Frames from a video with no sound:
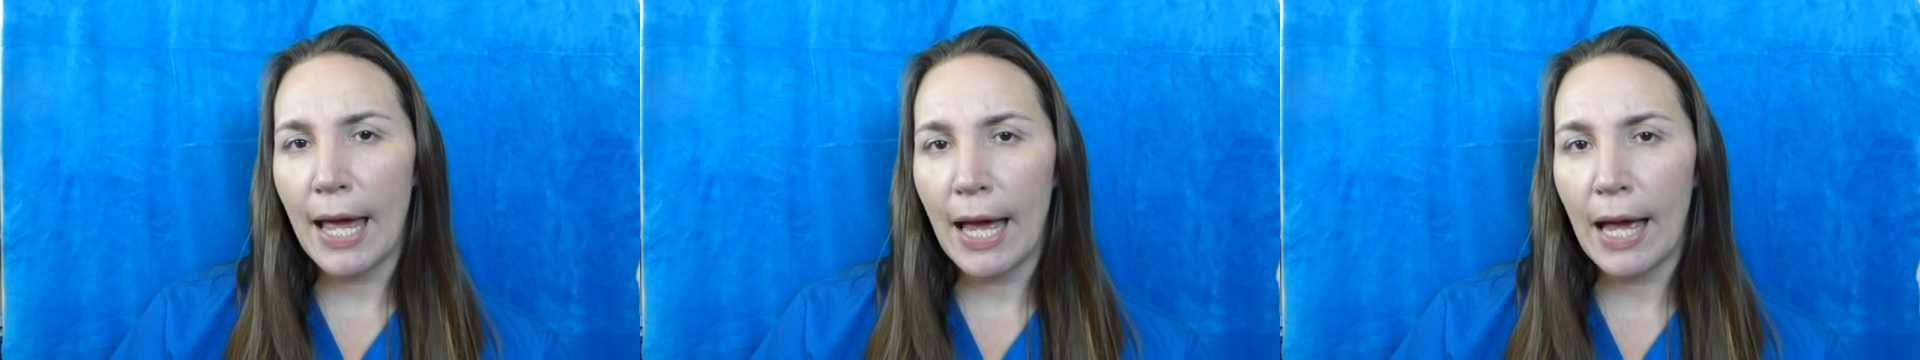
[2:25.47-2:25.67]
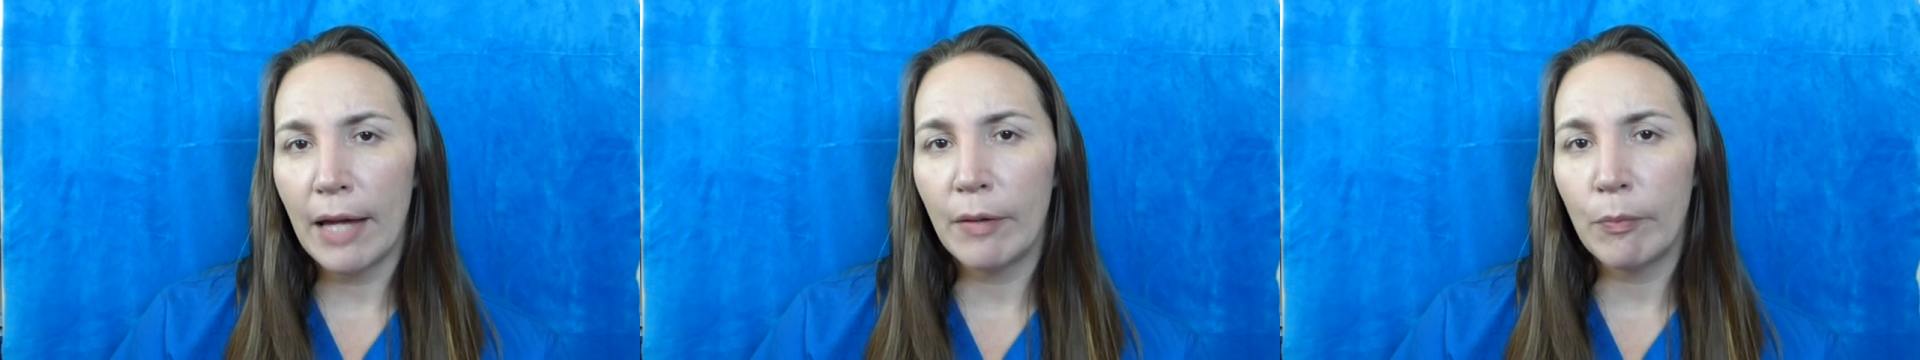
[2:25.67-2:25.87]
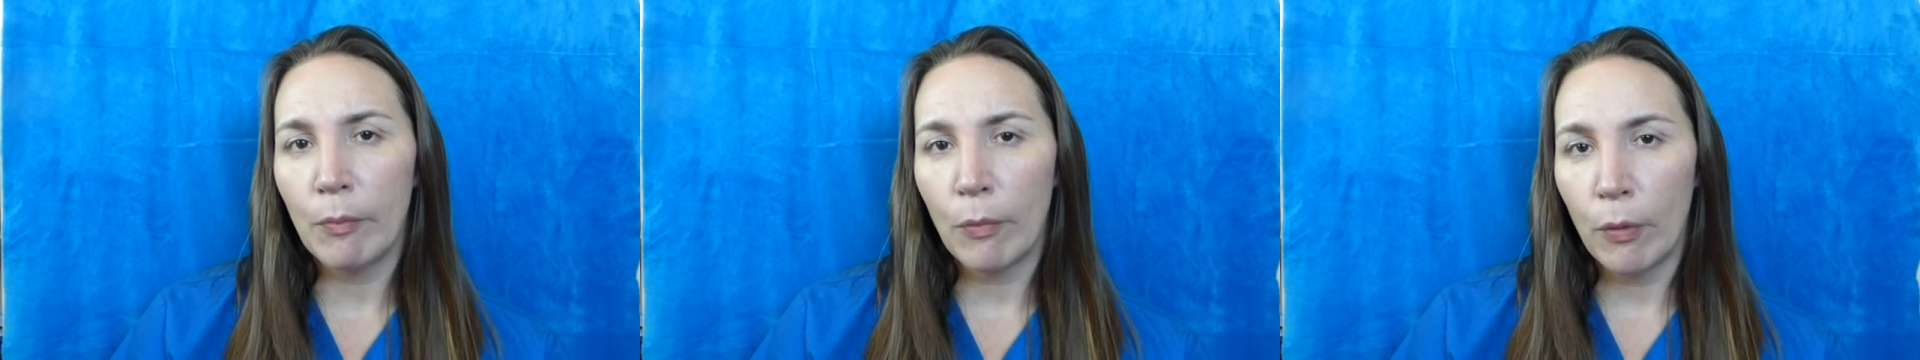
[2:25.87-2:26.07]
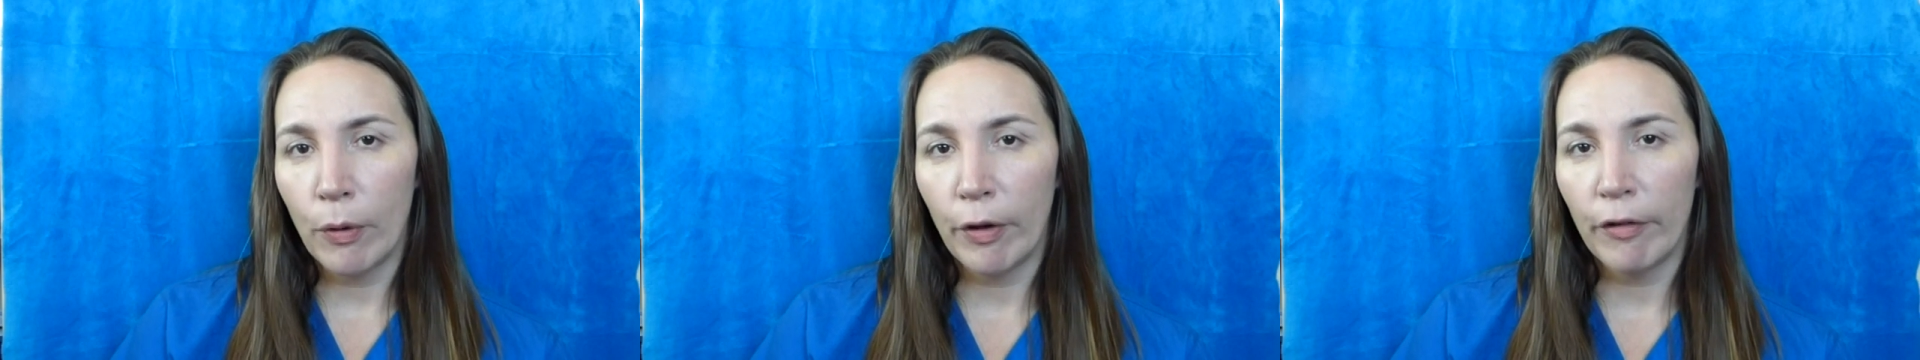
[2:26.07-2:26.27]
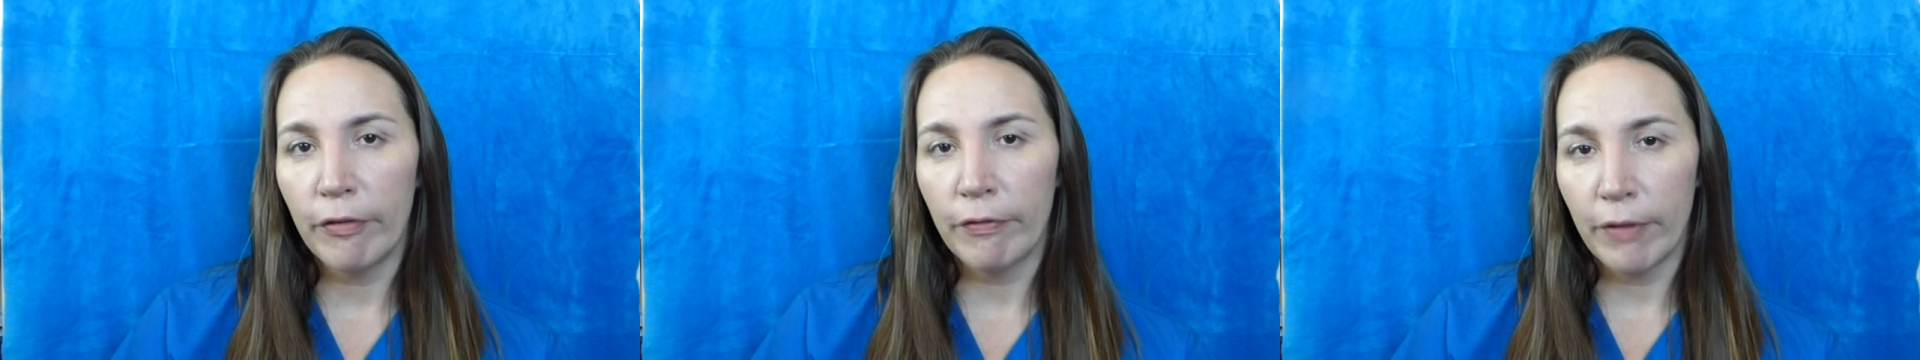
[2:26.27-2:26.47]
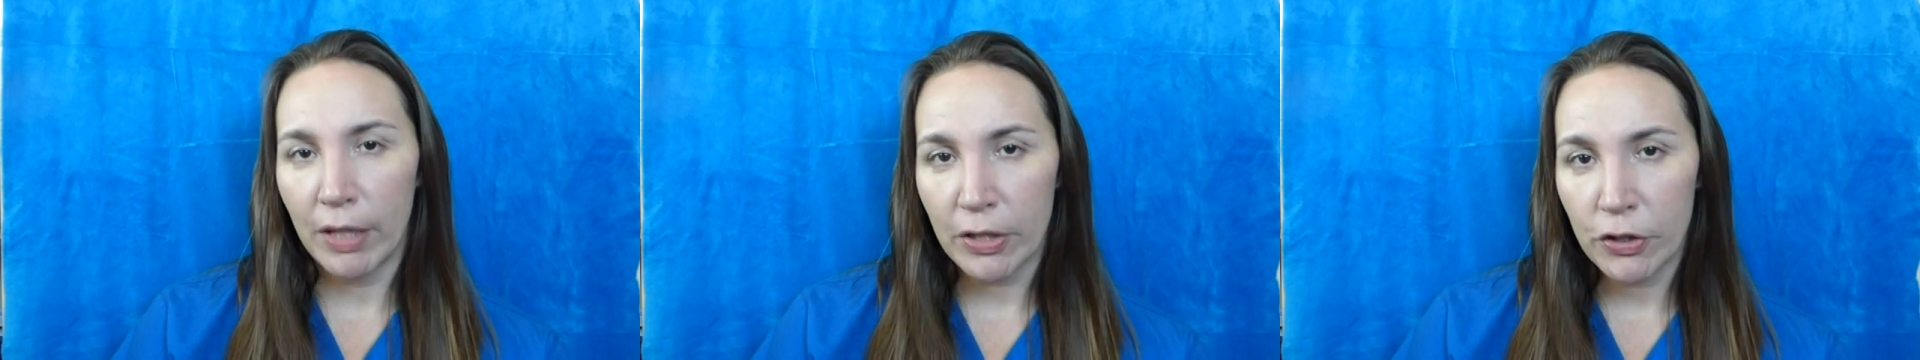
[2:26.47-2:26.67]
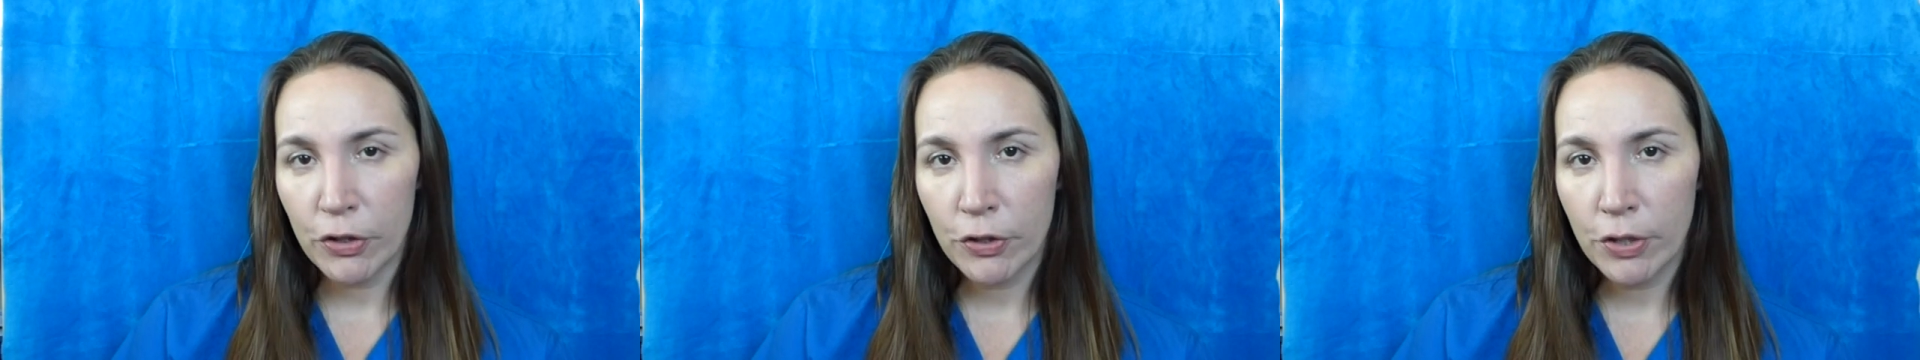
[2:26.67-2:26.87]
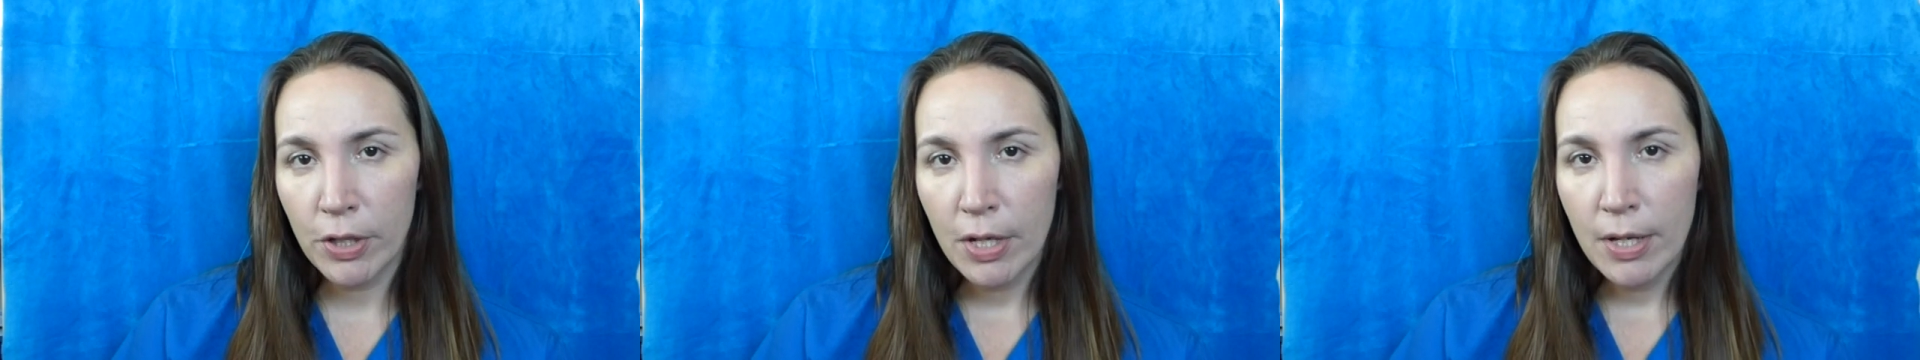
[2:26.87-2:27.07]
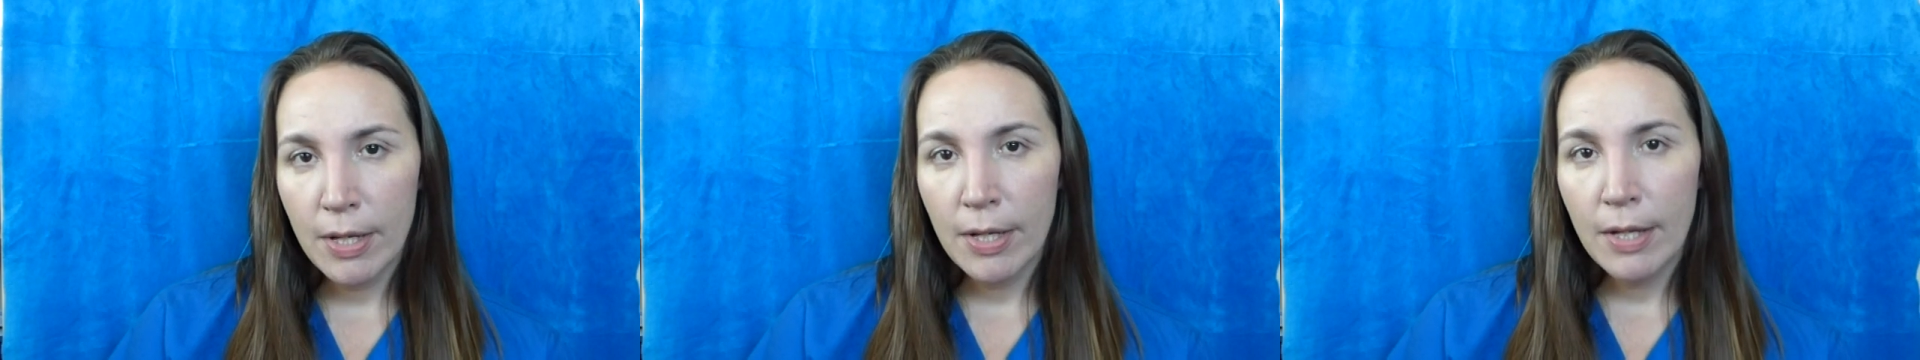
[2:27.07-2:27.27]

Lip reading: add more fish?